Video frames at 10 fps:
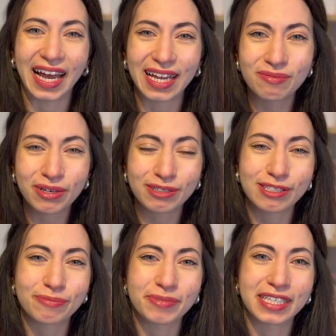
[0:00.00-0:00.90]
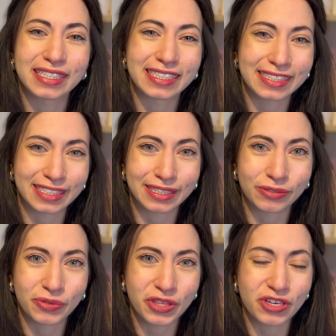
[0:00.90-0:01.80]
I'm going to be
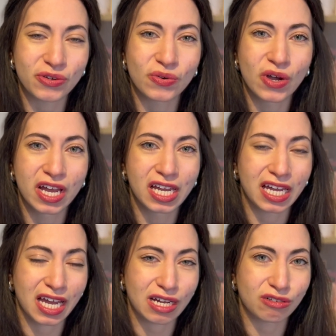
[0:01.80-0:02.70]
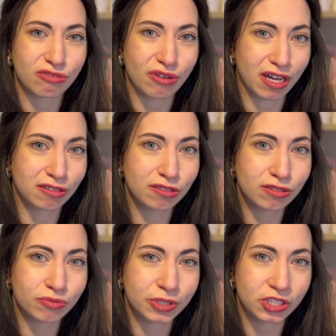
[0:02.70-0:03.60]
discussing with you how to
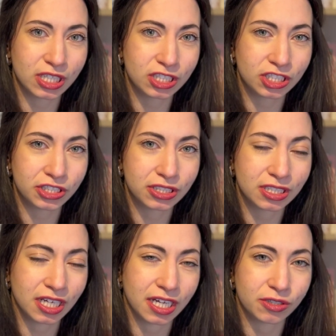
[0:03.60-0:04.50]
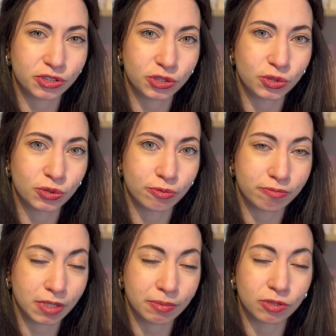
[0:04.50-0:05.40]
handle rejection, how to
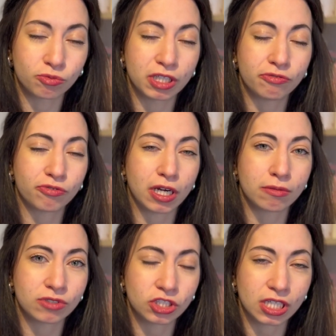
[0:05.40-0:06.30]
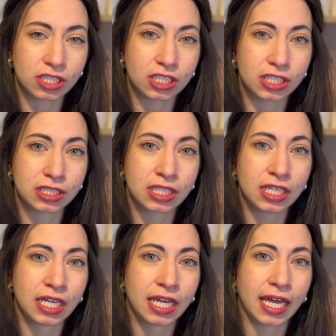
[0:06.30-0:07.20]
maybe reframe rejection,
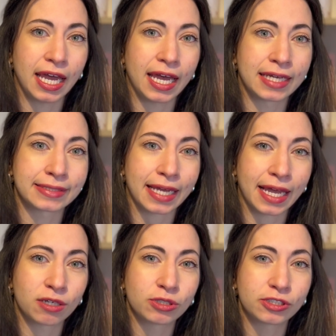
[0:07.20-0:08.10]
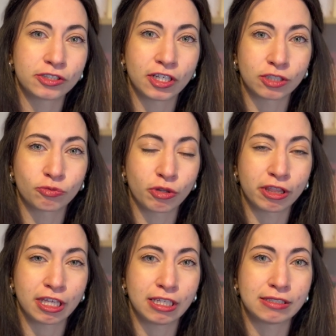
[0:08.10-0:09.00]
and how to sit with
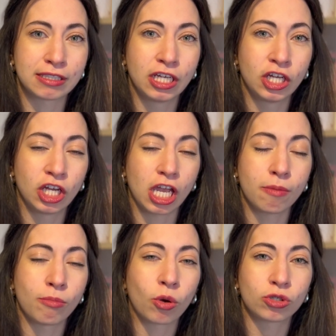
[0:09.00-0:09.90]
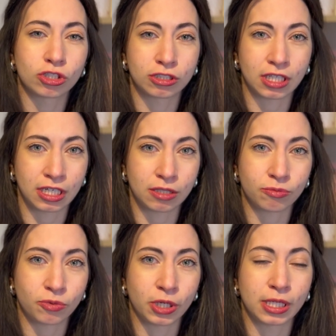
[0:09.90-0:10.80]
these emotions that
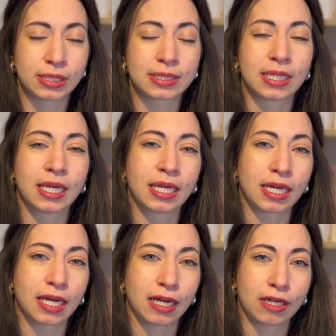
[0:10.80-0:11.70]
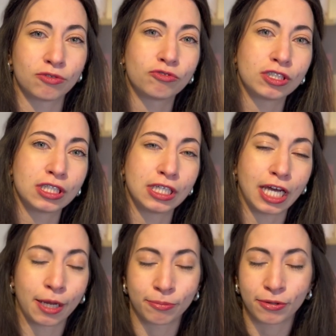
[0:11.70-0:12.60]
it brings. I really
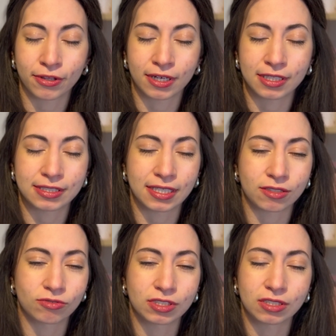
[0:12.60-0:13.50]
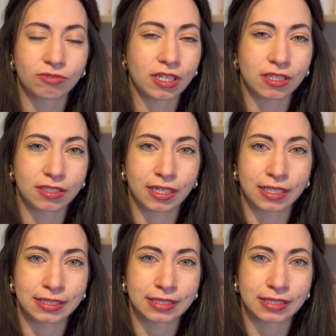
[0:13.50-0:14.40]
empathize and I really
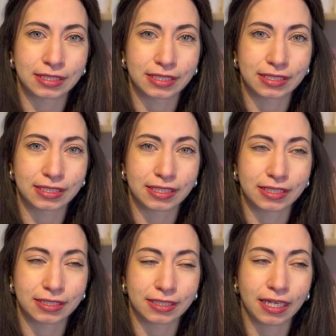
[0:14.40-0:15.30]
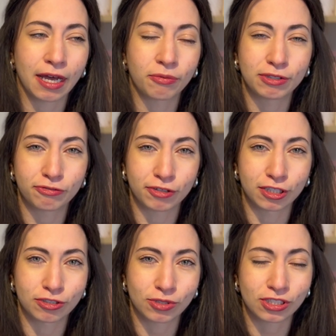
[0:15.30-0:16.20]
recognize how it
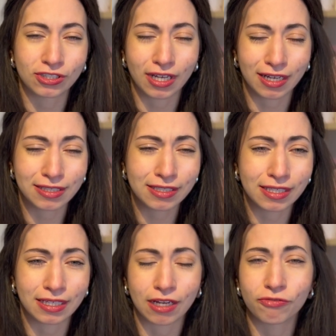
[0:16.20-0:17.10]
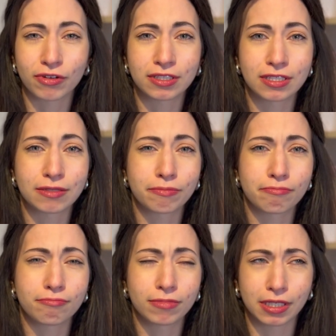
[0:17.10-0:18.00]
feels, because as I said, I've felt it
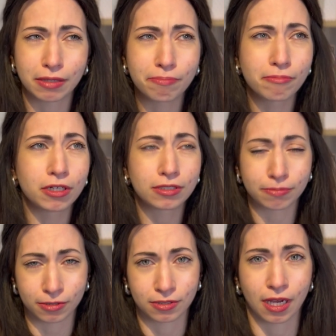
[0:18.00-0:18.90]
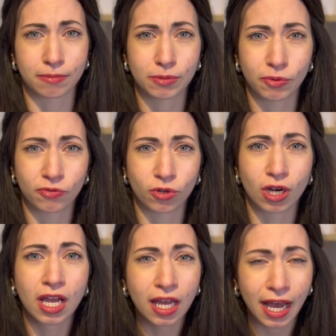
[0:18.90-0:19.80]
like multiple times before.
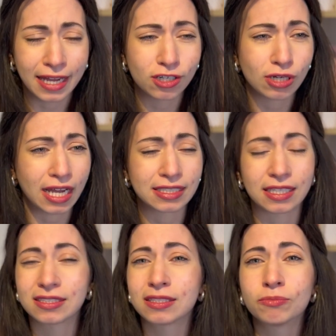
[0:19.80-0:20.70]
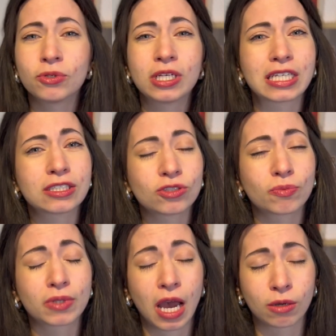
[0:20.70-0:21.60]
At some point I
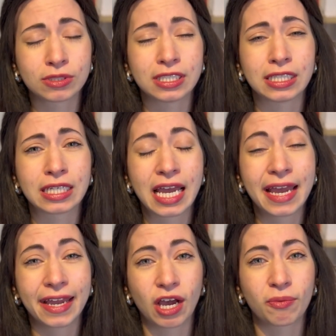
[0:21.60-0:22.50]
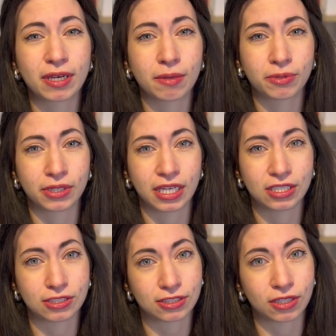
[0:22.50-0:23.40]
stopped counting how many
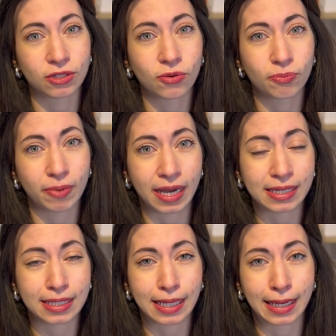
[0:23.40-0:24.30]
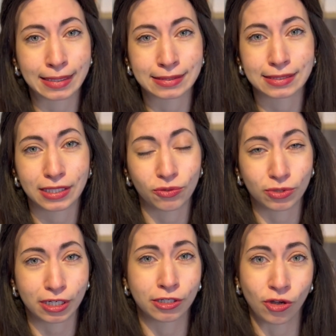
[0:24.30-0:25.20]
applications I go back and they
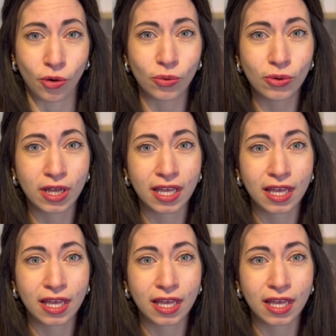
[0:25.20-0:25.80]
were a no.